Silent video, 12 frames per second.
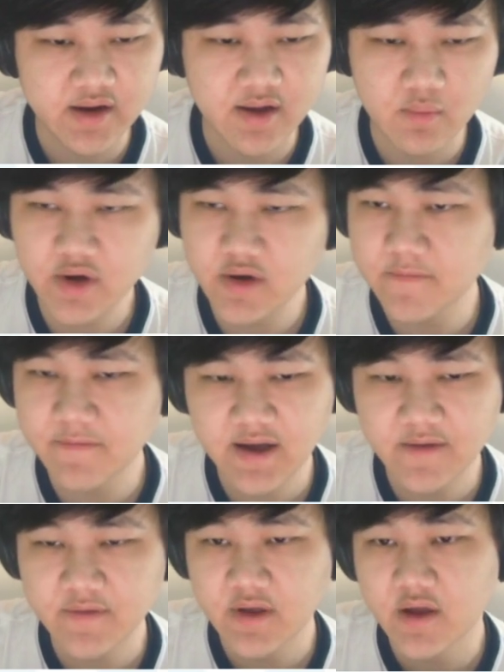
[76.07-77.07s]
Uh, one out of
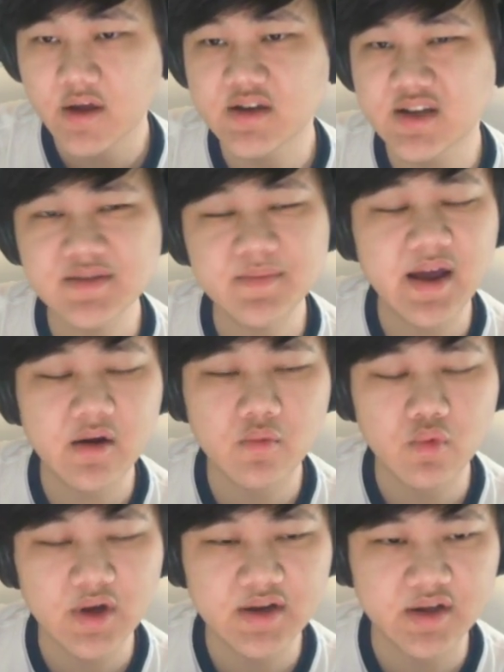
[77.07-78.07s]
five, it doesn't matter
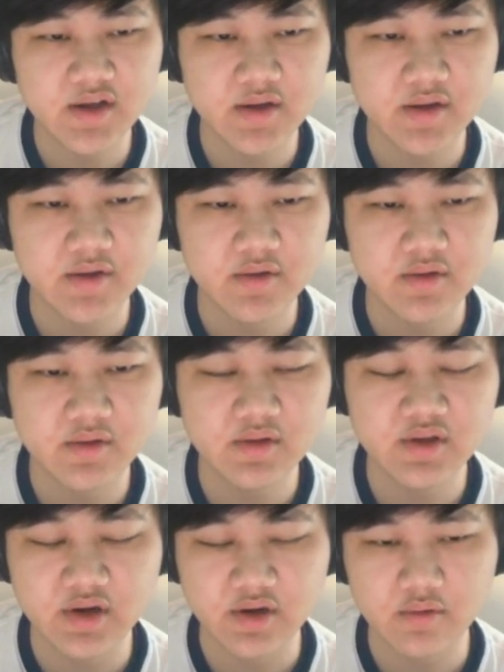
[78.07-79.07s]
what,
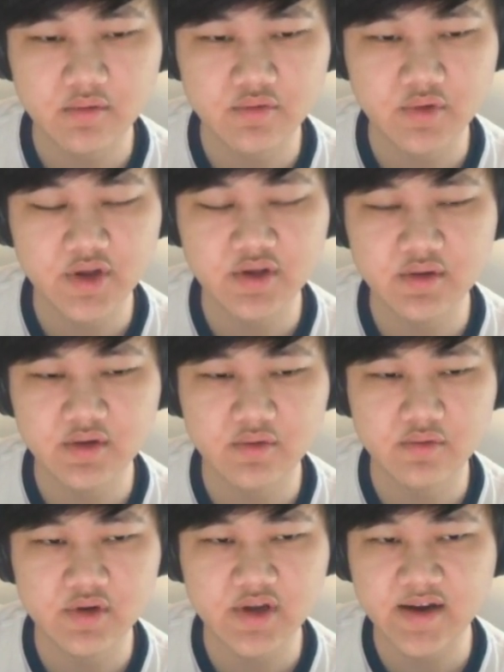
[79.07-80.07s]
you know, gr you know,
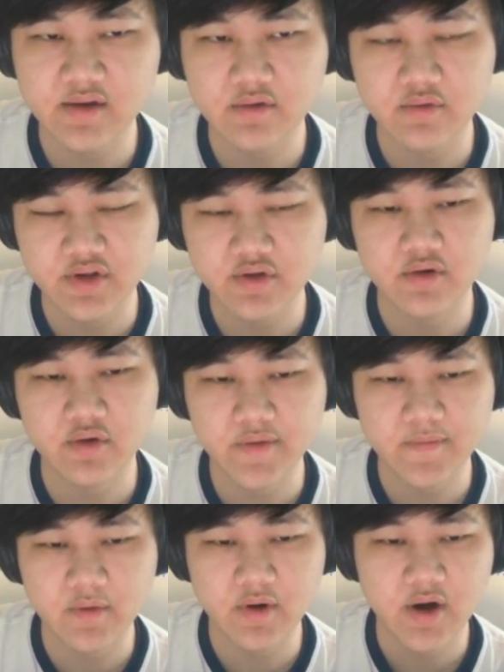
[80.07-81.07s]
kind of grid you're
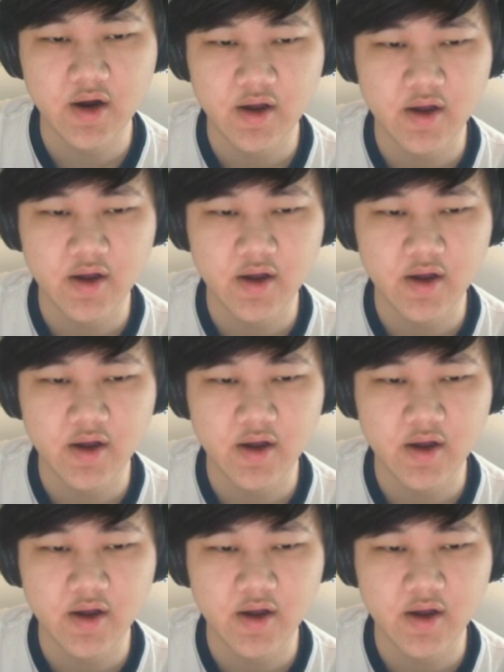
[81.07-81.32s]
going for.